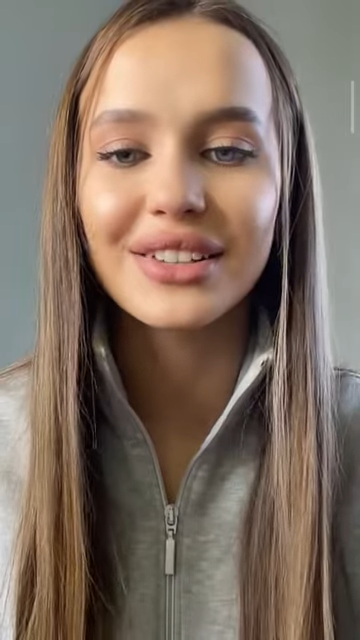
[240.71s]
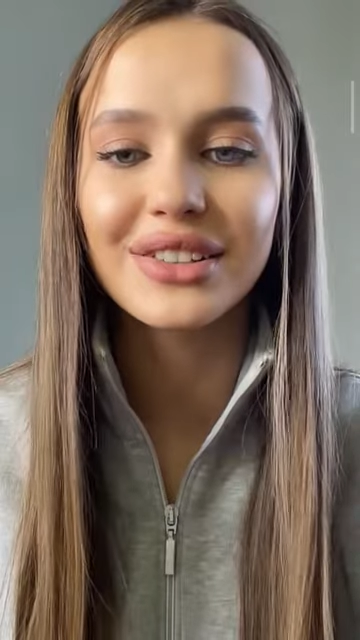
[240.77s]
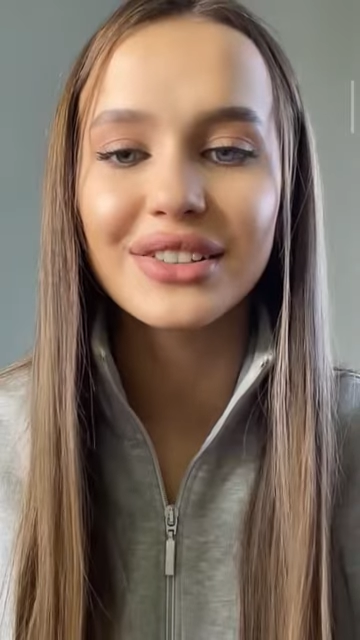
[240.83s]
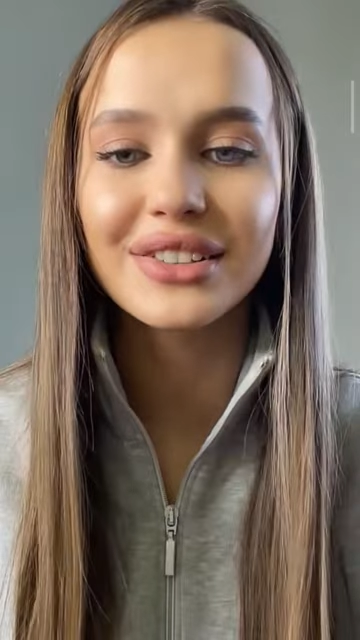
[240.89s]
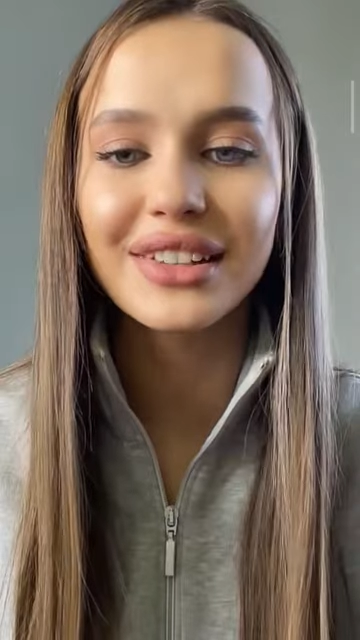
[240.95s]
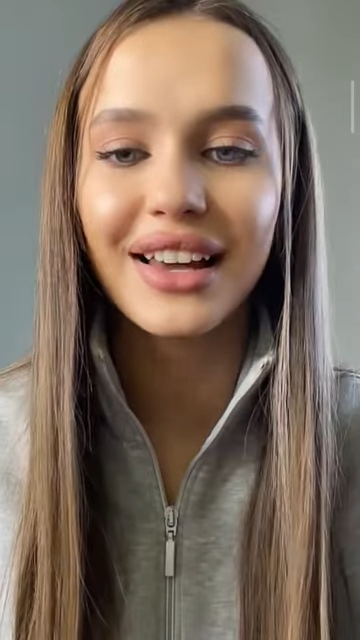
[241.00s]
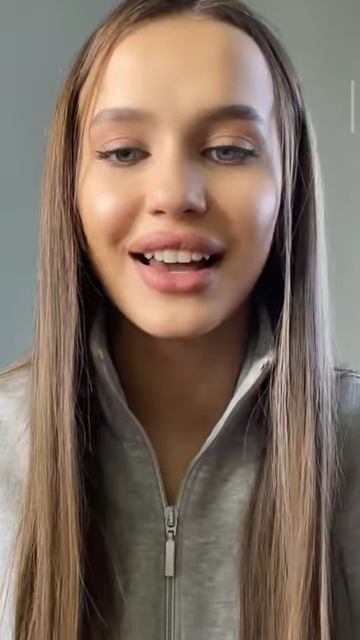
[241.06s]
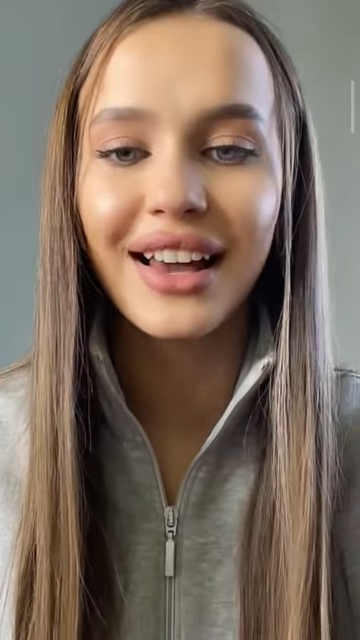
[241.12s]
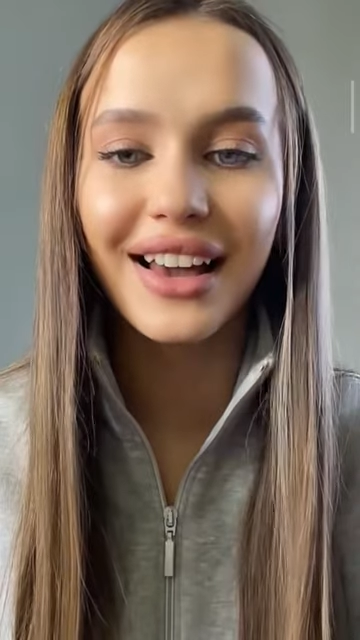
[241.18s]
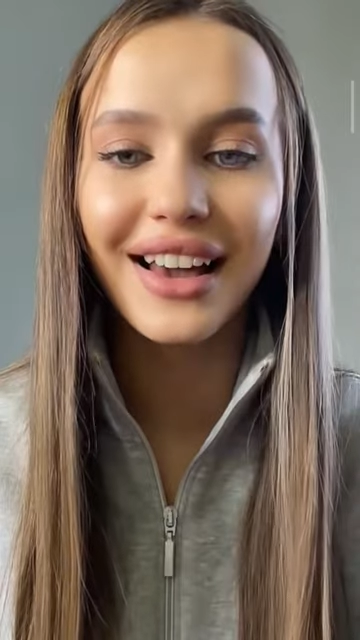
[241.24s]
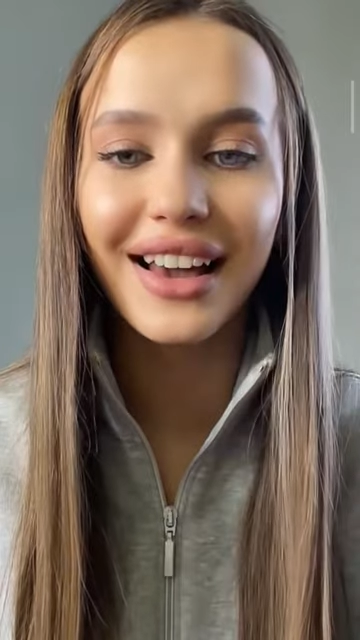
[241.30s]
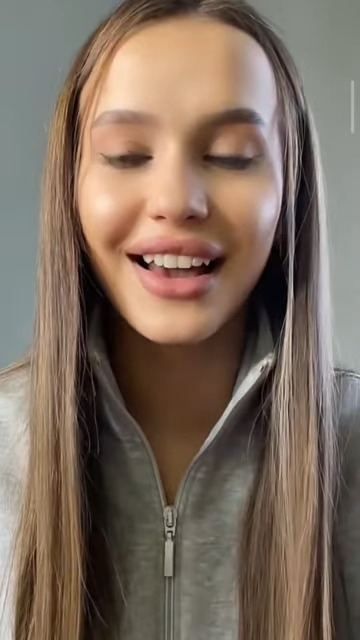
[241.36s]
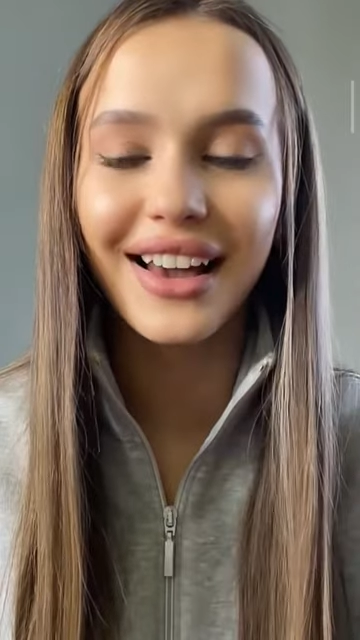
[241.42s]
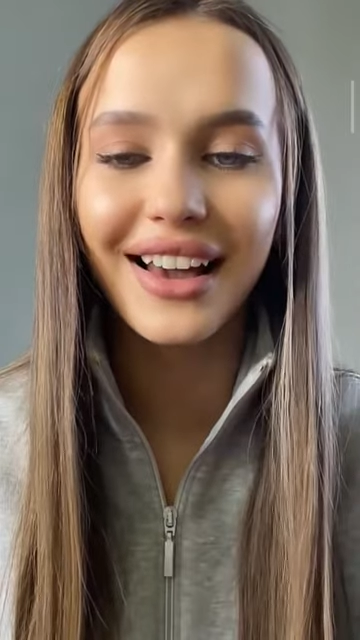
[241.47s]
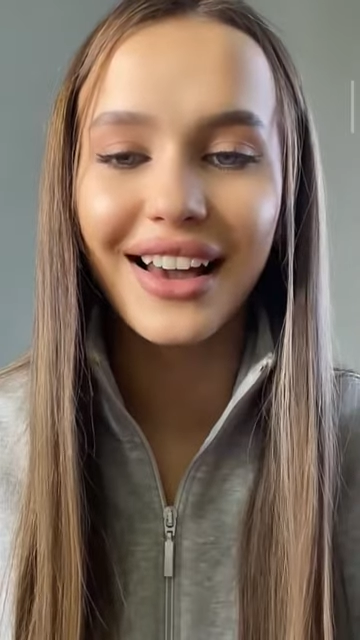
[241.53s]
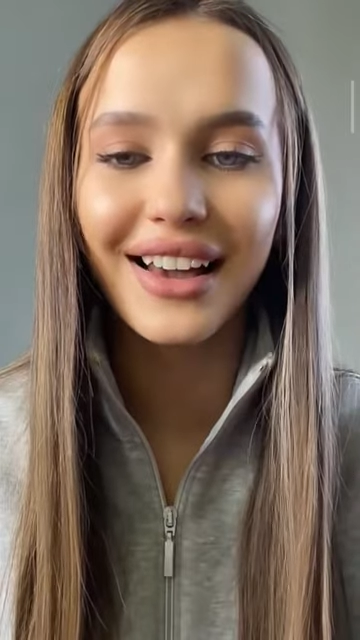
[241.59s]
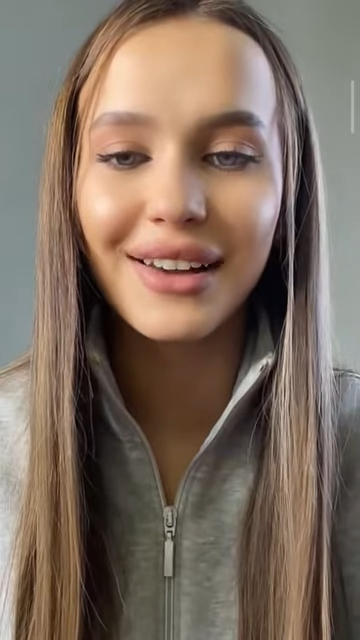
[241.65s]
You,
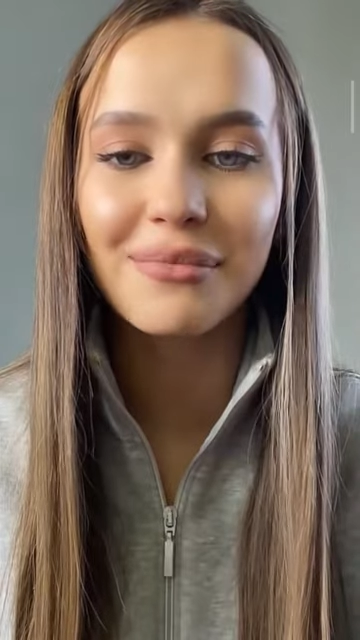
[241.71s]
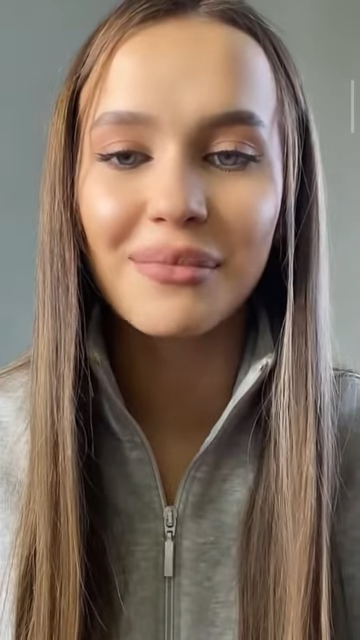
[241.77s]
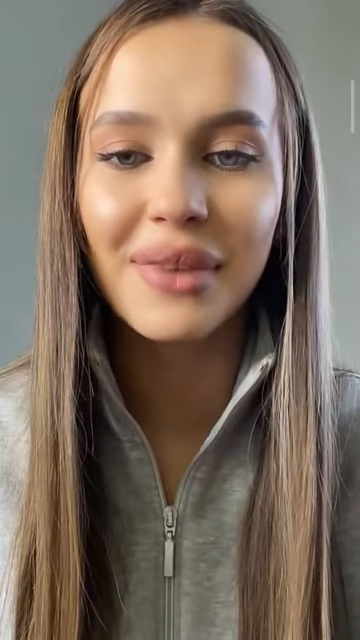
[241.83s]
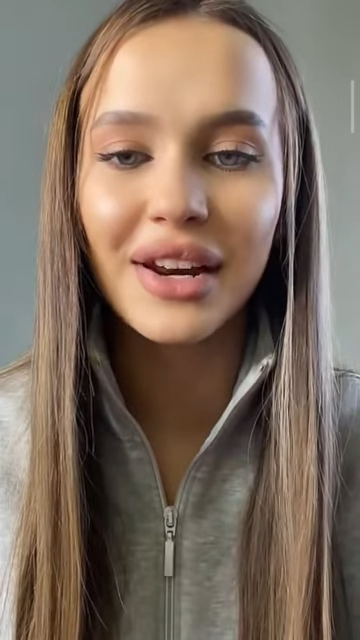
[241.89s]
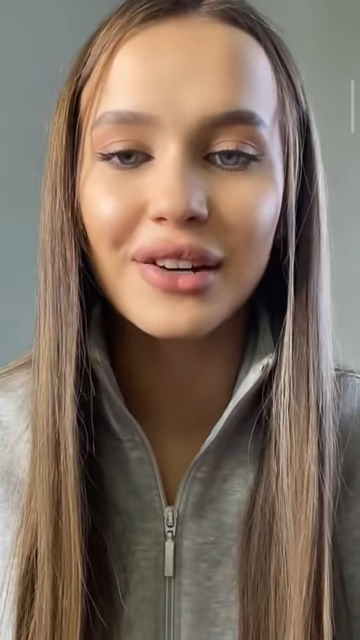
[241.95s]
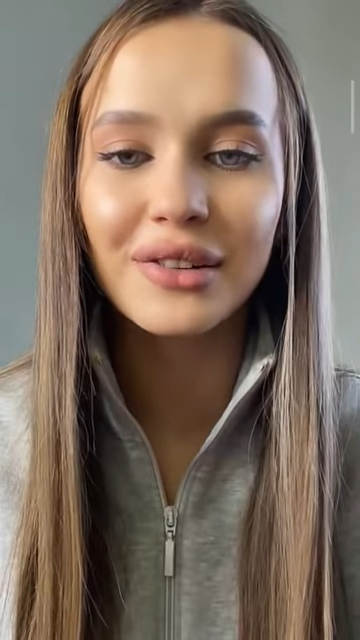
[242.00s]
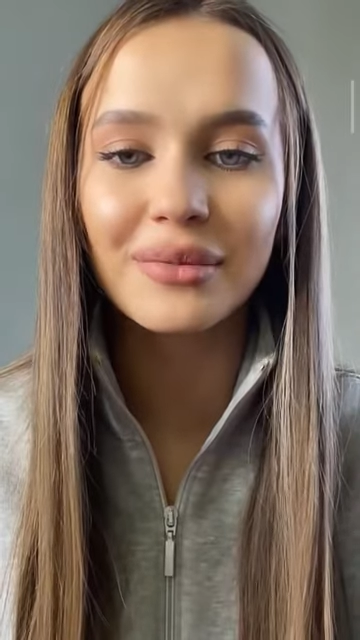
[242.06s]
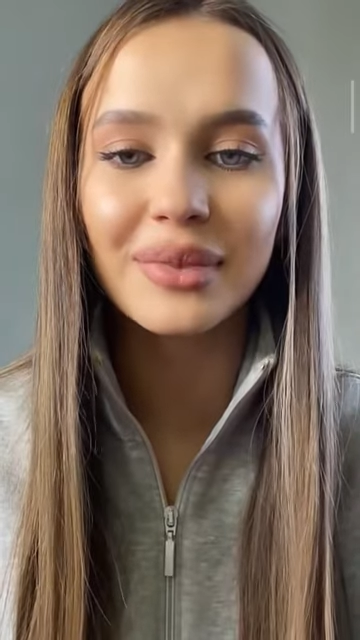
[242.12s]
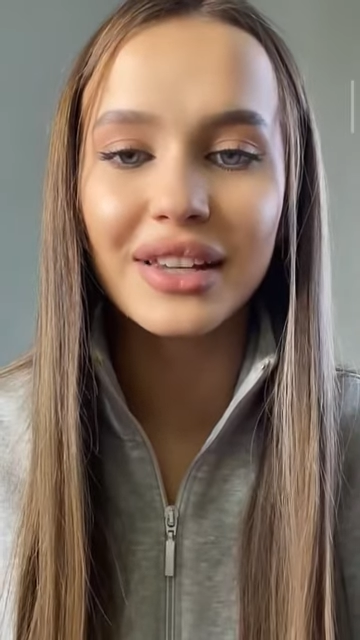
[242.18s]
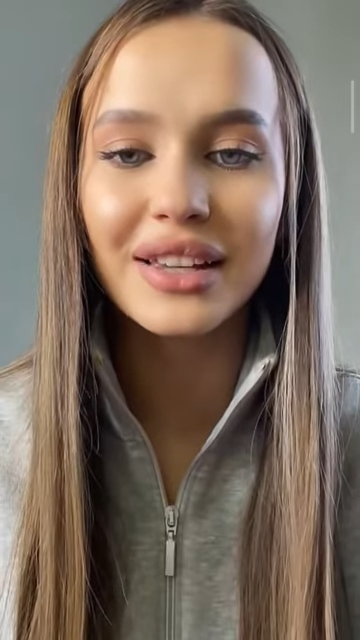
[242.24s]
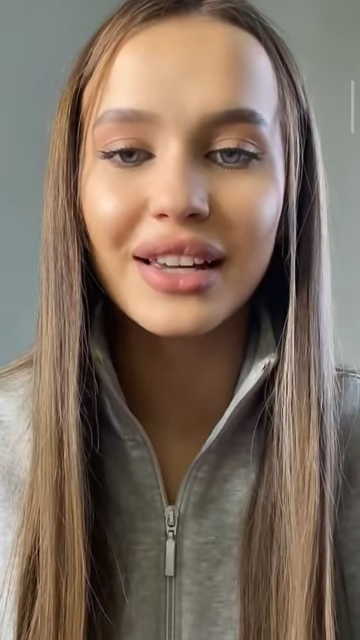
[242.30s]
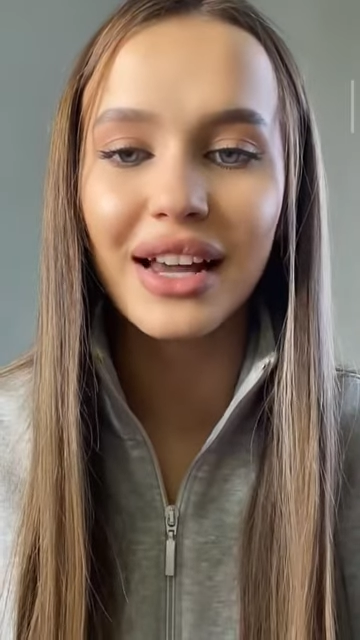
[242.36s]
ah, married me,